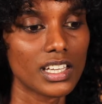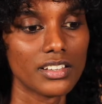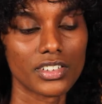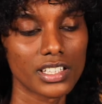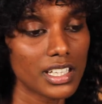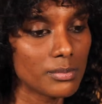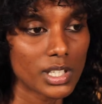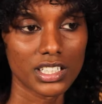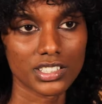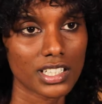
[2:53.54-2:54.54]
even in
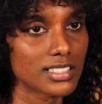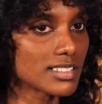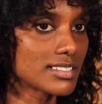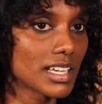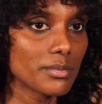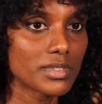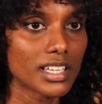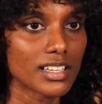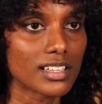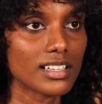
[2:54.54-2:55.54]
Malaysia, it's the same
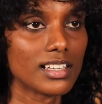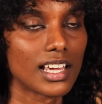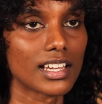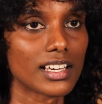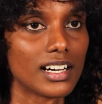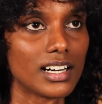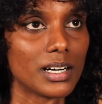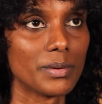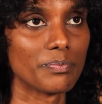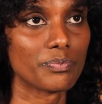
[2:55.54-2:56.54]
thing. Like
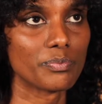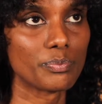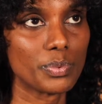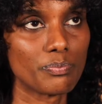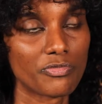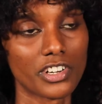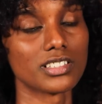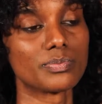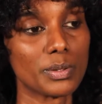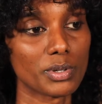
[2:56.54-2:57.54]

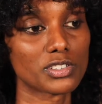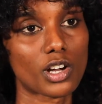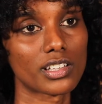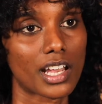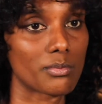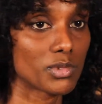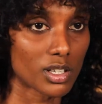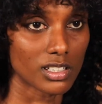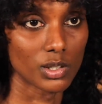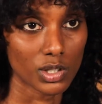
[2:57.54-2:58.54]
first, people thought that I'm
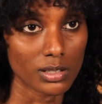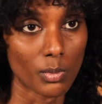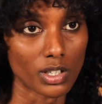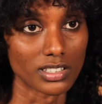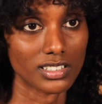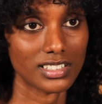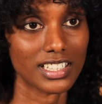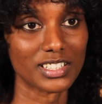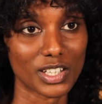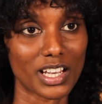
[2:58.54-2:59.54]
not a local model.
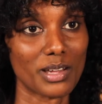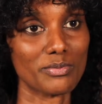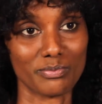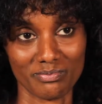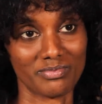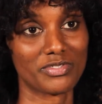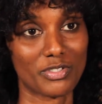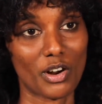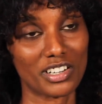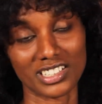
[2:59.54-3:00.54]
They thought I'm
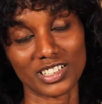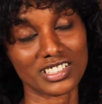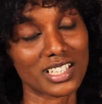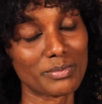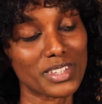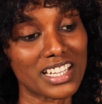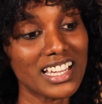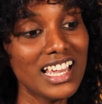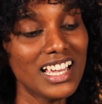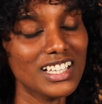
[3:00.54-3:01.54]
foreigner or something.
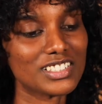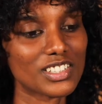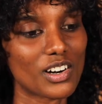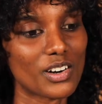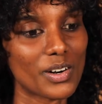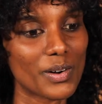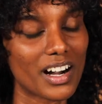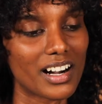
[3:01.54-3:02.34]
So